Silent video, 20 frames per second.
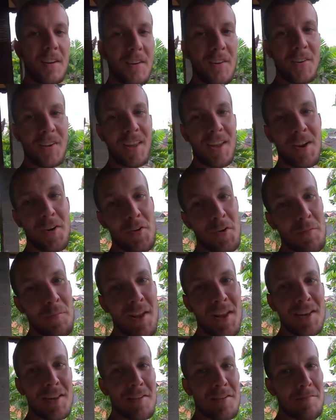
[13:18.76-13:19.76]
okay we
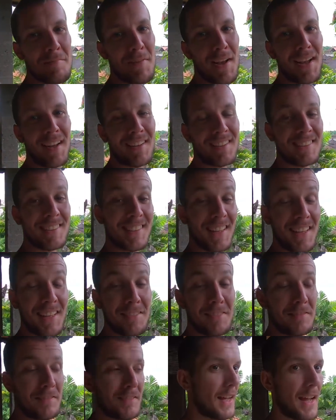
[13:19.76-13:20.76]
made it back
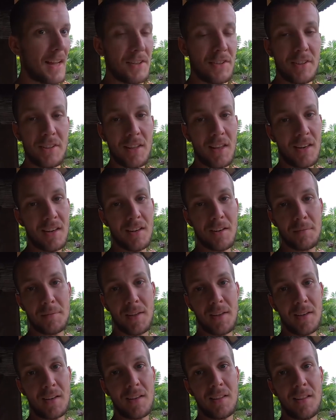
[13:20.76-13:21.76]
safe actually ended up
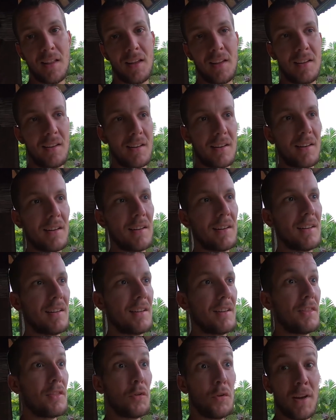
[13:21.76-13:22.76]
taking like
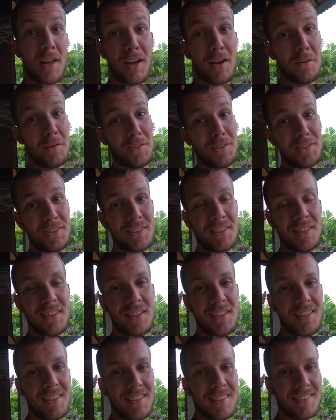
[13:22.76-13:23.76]
uh, three hours
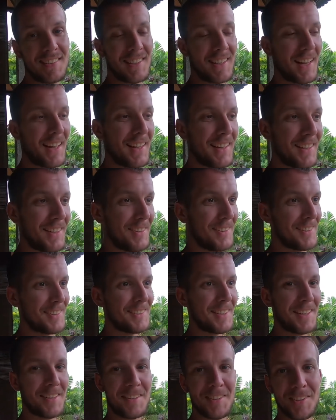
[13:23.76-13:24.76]
to get here
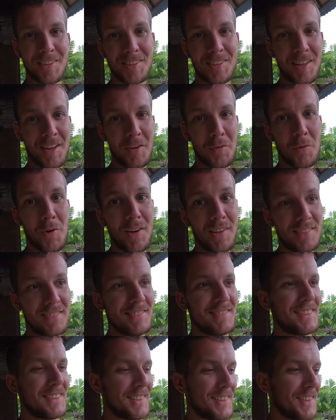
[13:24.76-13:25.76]
instead of just like one
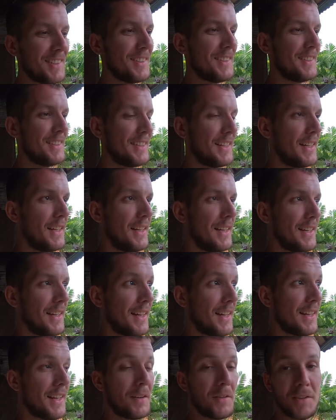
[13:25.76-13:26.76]
so
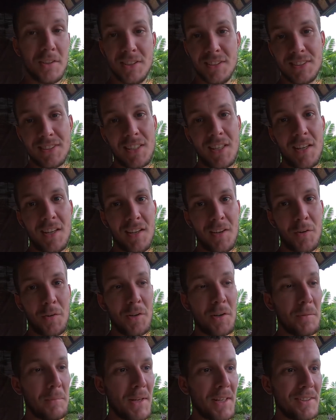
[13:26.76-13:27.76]
yeah that was a
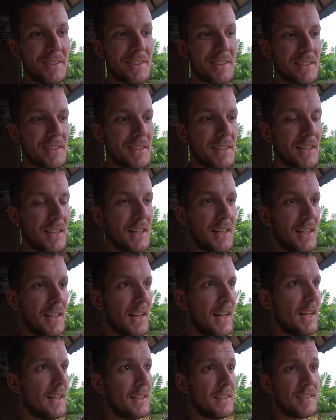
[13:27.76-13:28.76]
real mission
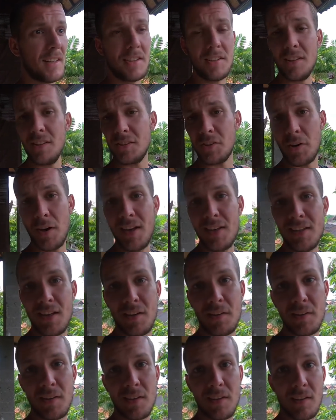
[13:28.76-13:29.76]
and it's actually dry
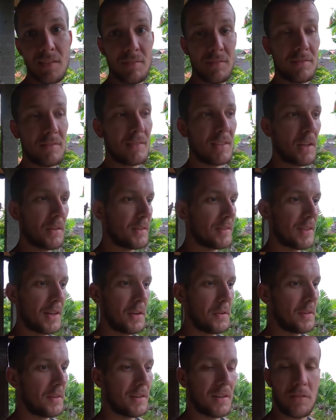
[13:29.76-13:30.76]
down here. Down the
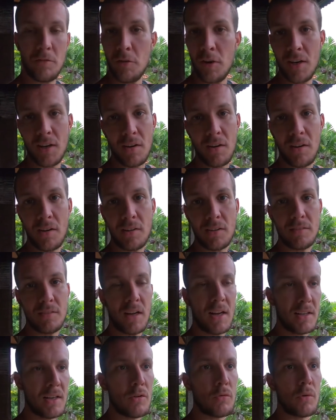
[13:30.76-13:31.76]
south, it didn't rain at all.
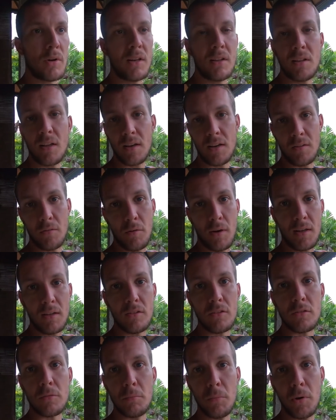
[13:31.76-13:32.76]
I did read that it
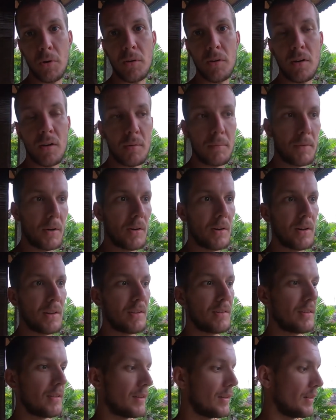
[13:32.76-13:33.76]
rains more up
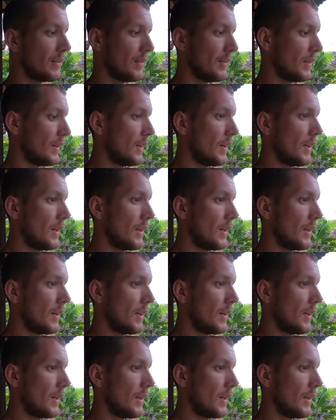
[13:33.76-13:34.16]
north, so